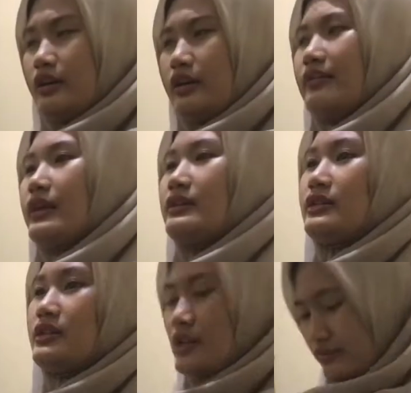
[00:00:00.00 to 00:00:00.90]
is like
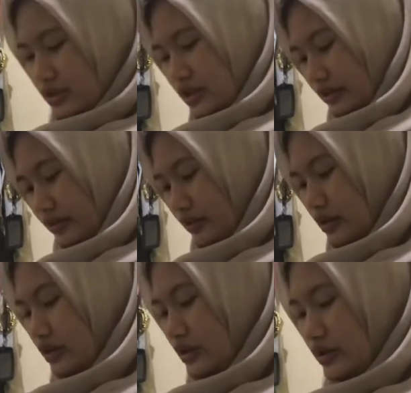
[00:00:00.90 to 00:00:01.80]
the ingredients
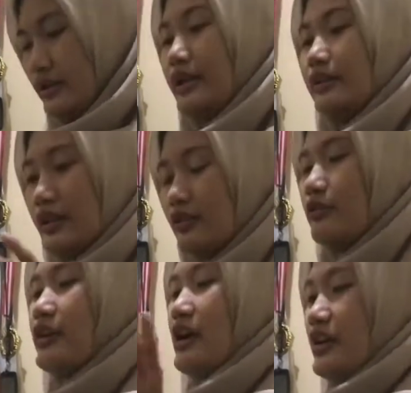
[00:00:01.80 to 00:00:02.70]
that need to
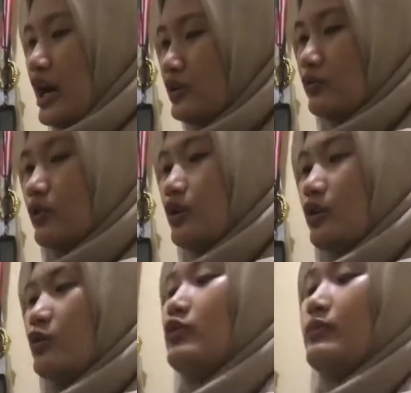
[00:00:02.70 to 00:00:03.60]
carry out
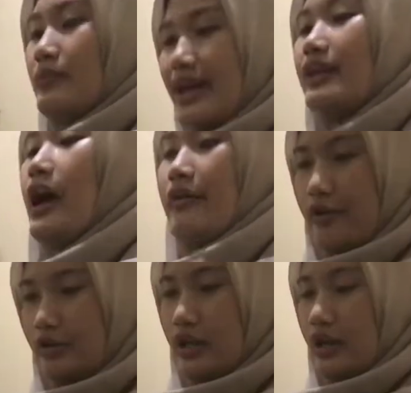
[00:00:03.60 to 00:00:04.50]
to make
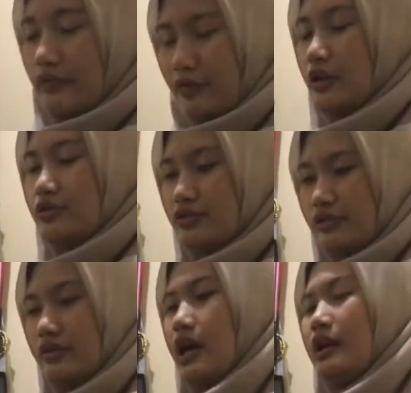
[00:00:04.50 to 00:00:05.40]
avocado
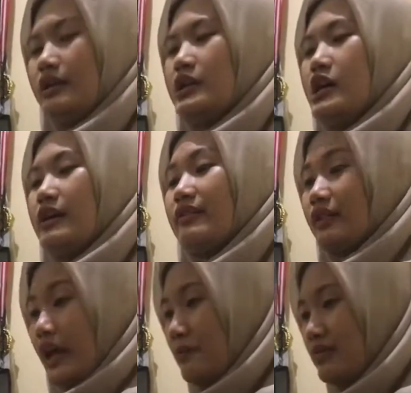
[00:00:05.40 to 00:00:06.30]
juice, and the
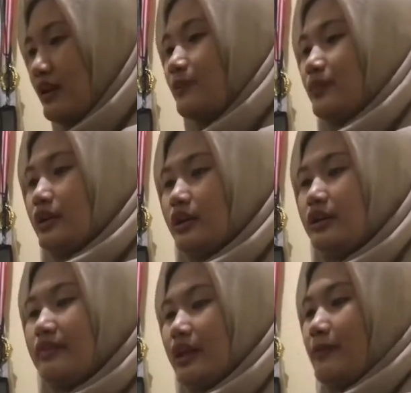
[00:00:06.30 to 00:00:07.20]
step
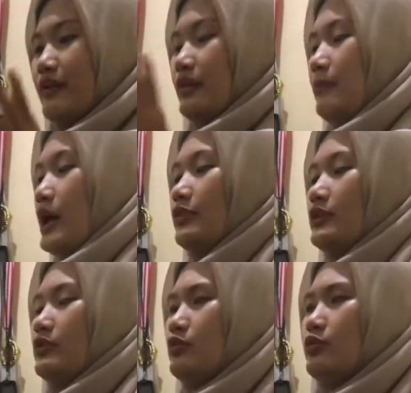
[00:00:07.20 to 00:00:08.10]
is about
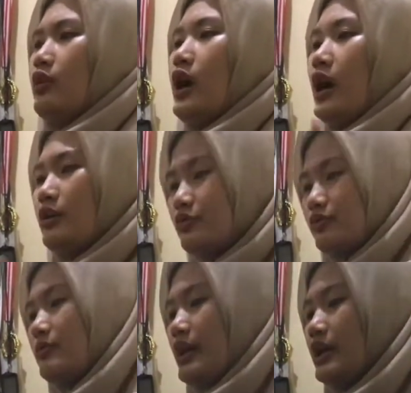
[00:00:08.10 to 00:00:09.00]
to how to
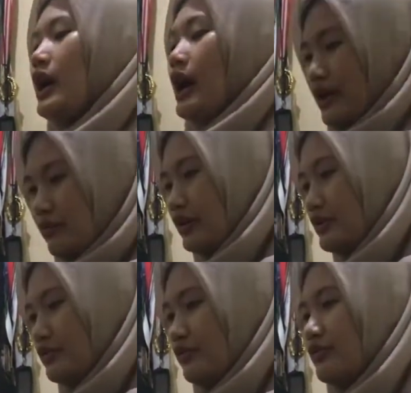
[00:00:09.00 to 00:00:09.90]
make avocado
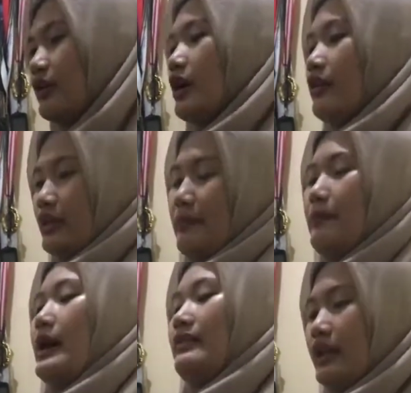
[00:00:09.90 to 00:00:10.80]
juice step
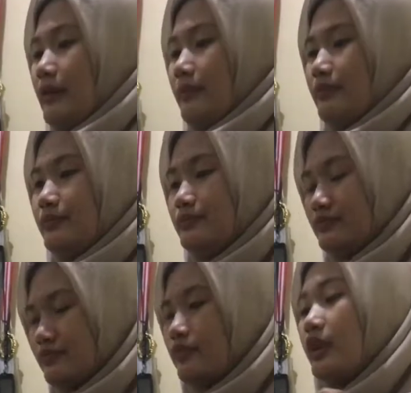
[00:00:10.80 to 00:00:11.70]
by step.
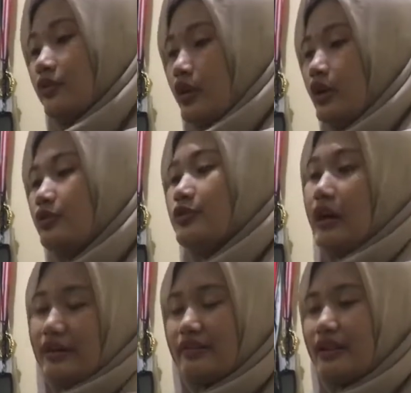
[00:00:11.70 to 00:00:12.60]
So, do you
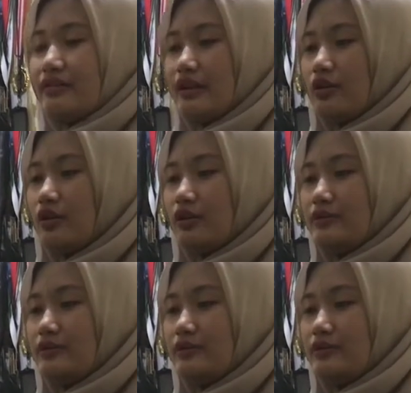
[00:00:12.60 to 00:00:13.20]
understand, Seno?